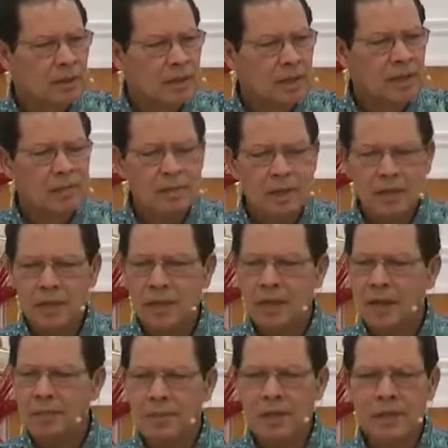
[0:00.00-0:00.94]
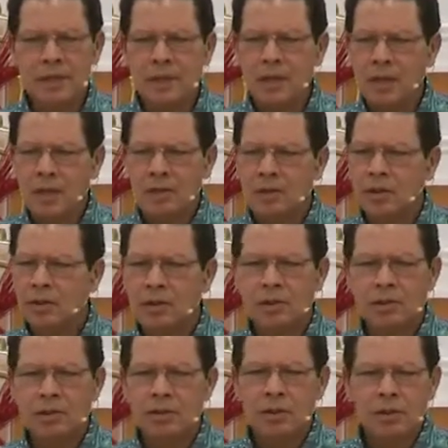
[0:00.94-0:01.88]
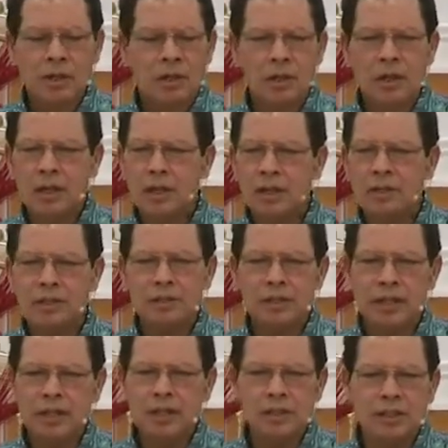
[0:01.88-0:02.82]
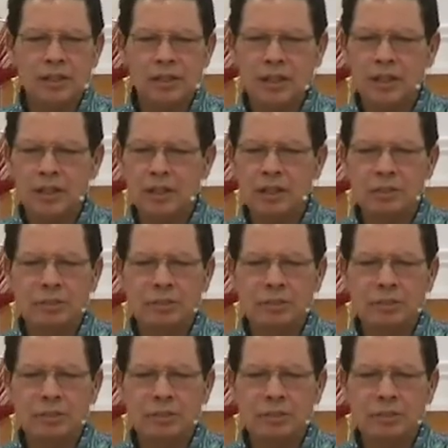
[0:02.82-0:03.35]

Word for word: Amen. I mean, you, you, a lot of the challenges that other